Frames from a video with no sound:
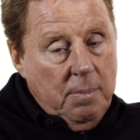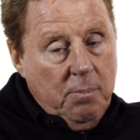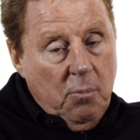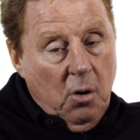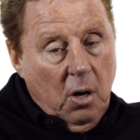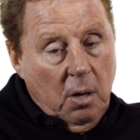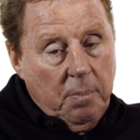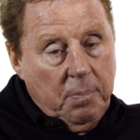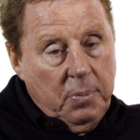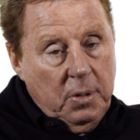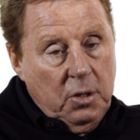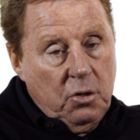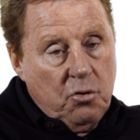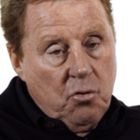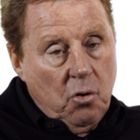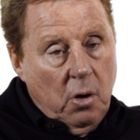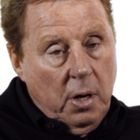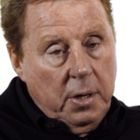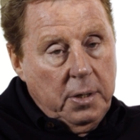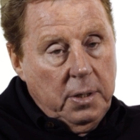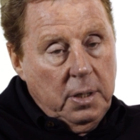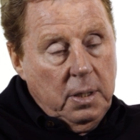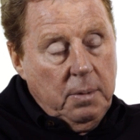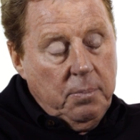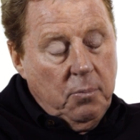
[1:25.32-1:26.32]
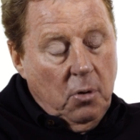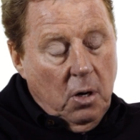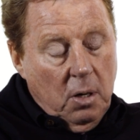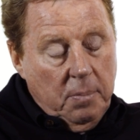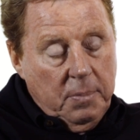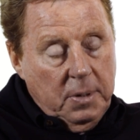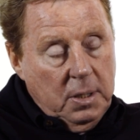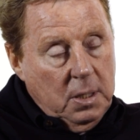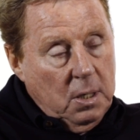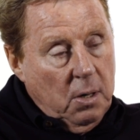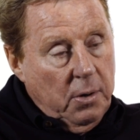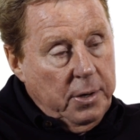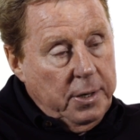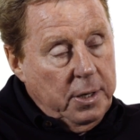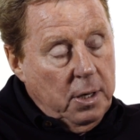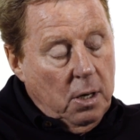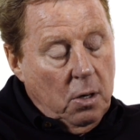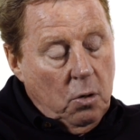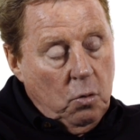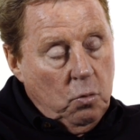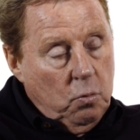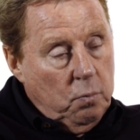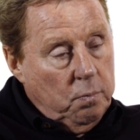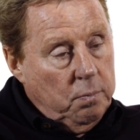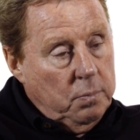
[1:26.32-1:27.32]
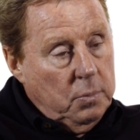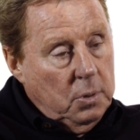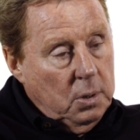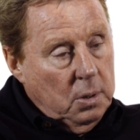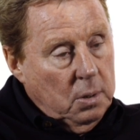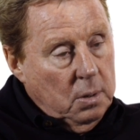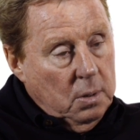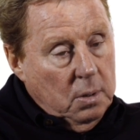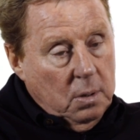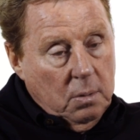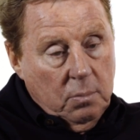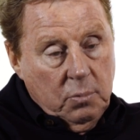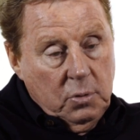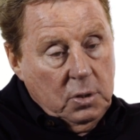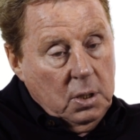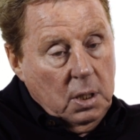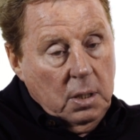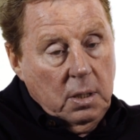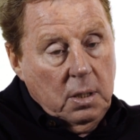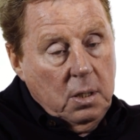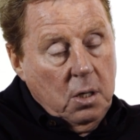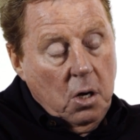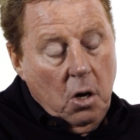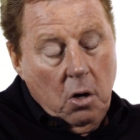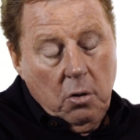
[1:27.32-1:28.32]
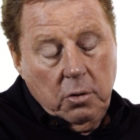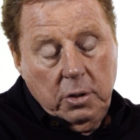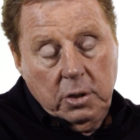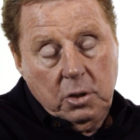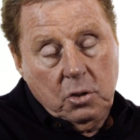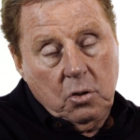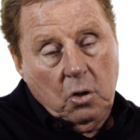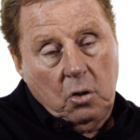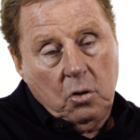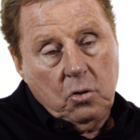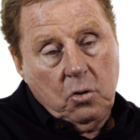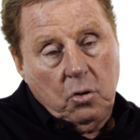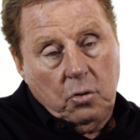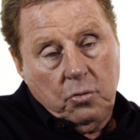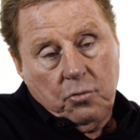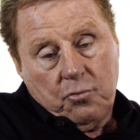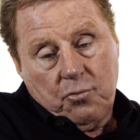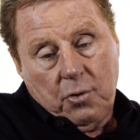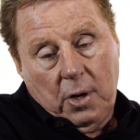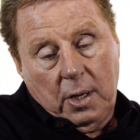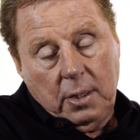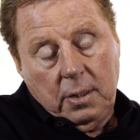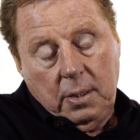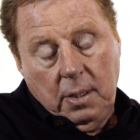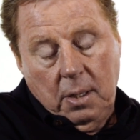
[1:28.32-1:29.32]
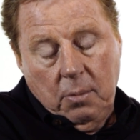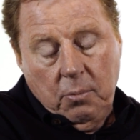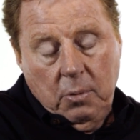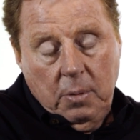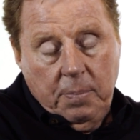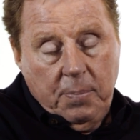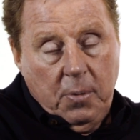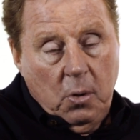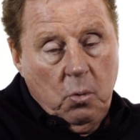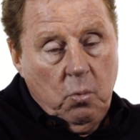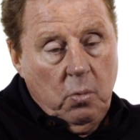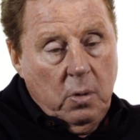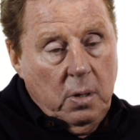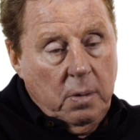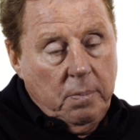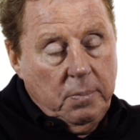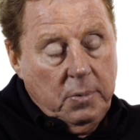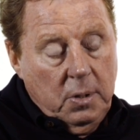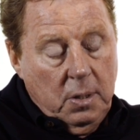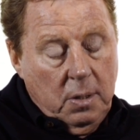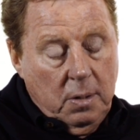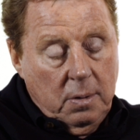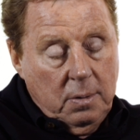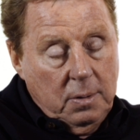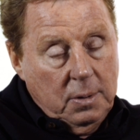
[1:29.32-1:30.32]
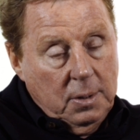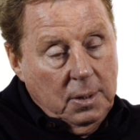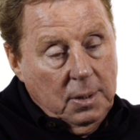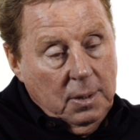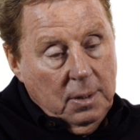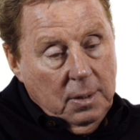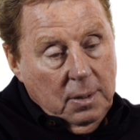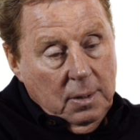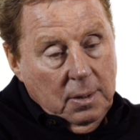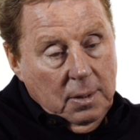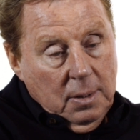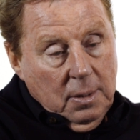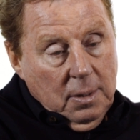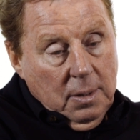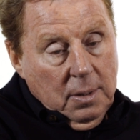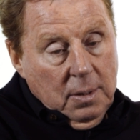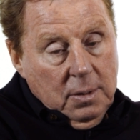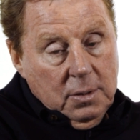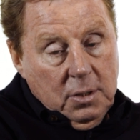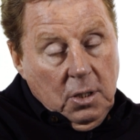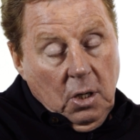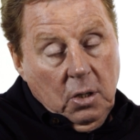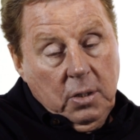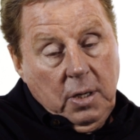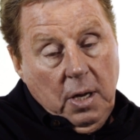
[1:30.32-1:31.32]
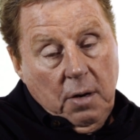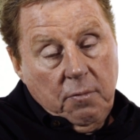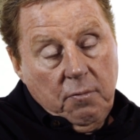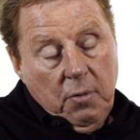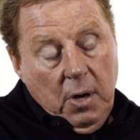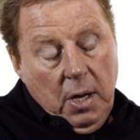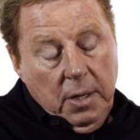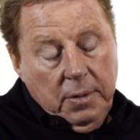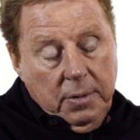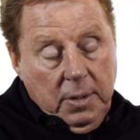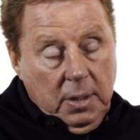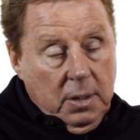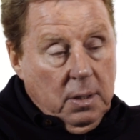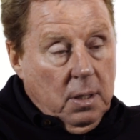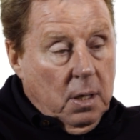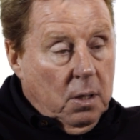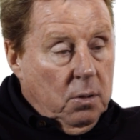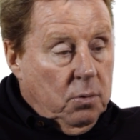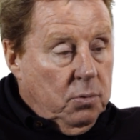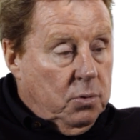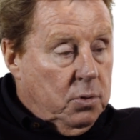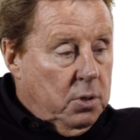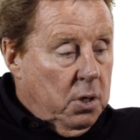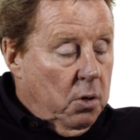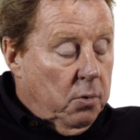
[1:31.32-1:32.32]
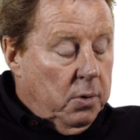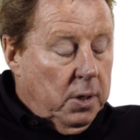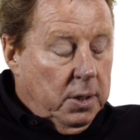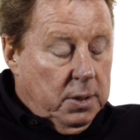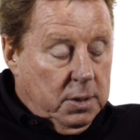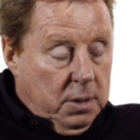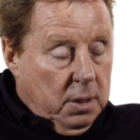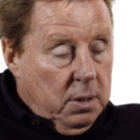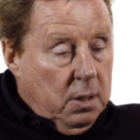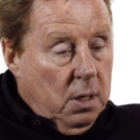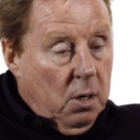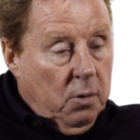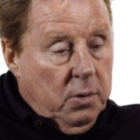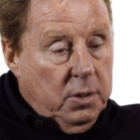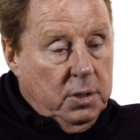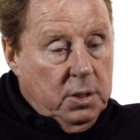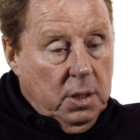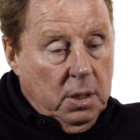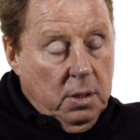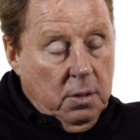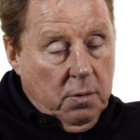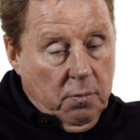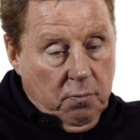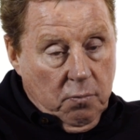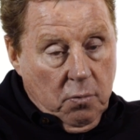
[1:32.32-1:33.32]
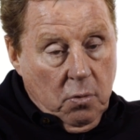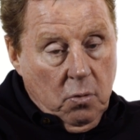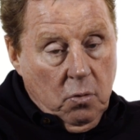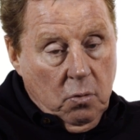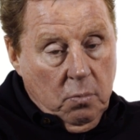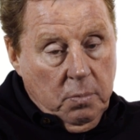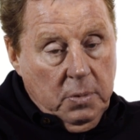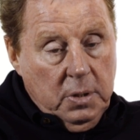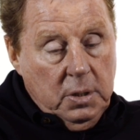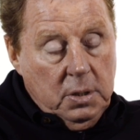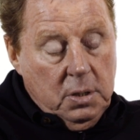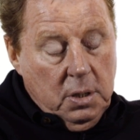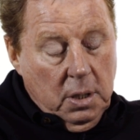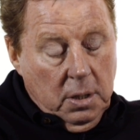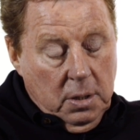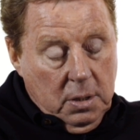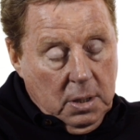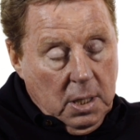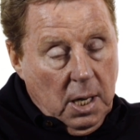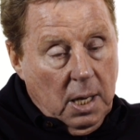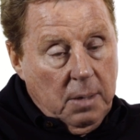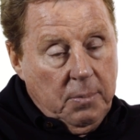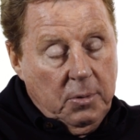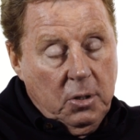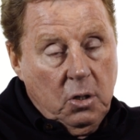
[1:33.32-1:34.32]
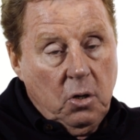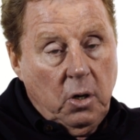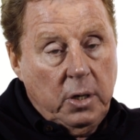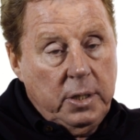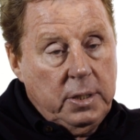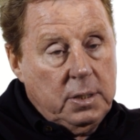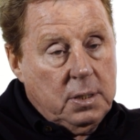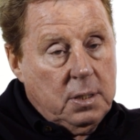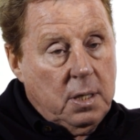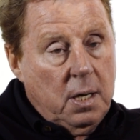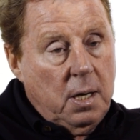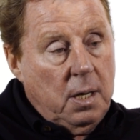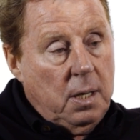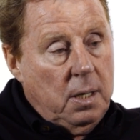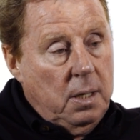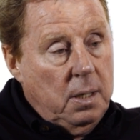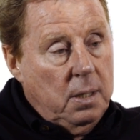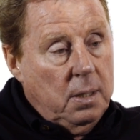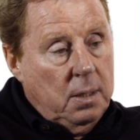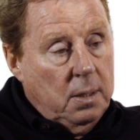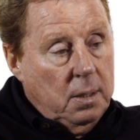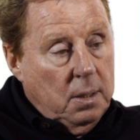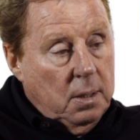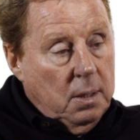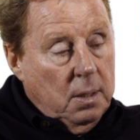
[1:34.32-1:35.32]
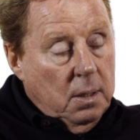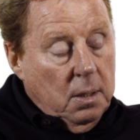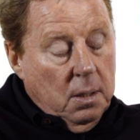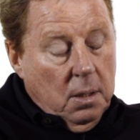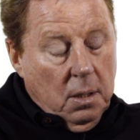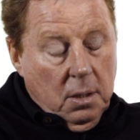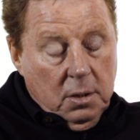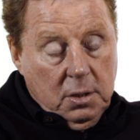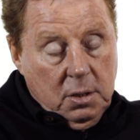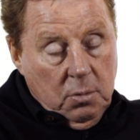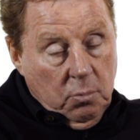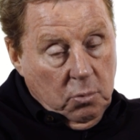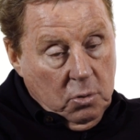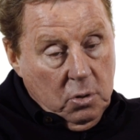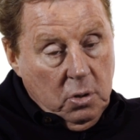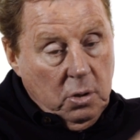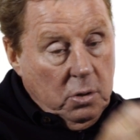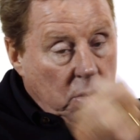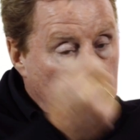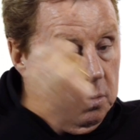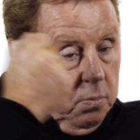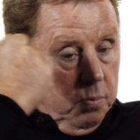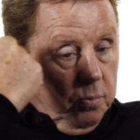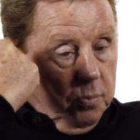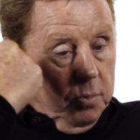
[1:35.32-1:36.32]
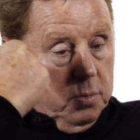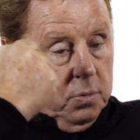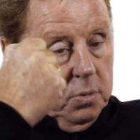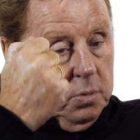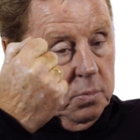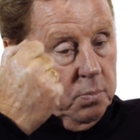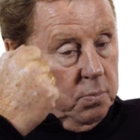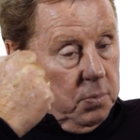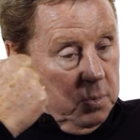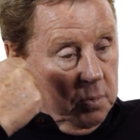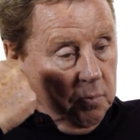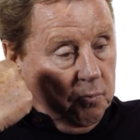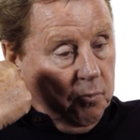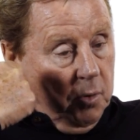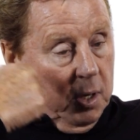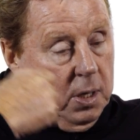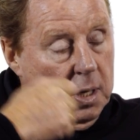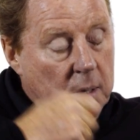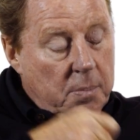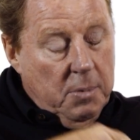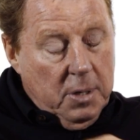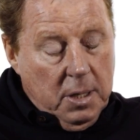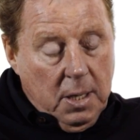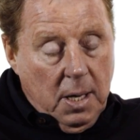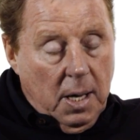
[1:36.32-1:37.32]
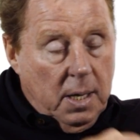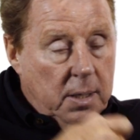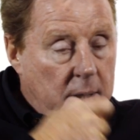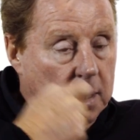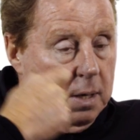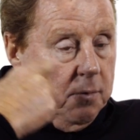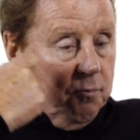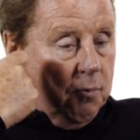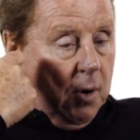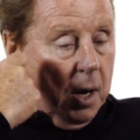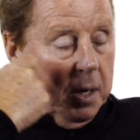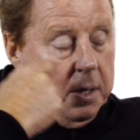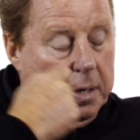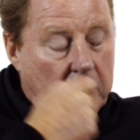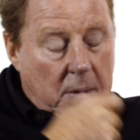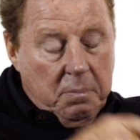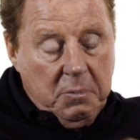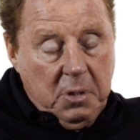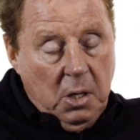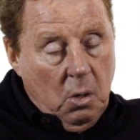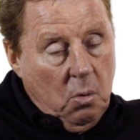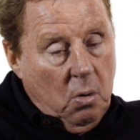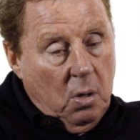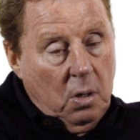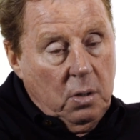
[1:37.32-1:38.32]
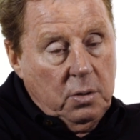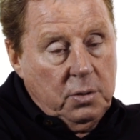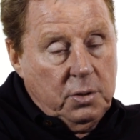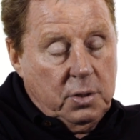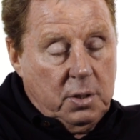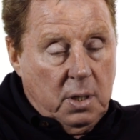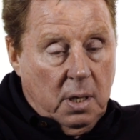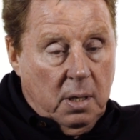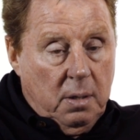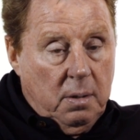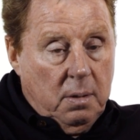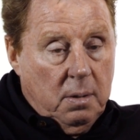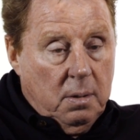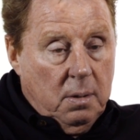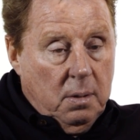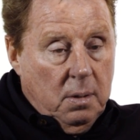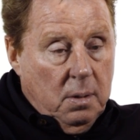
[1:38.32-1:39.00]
he might be going home." We said, "He can't. He's got a contract here. We bought him, you know." So I get round the hotel, and they said, "No, he's in the room. He came and got his key." I said, "Well, can you ring him again?" They rung up, no answer.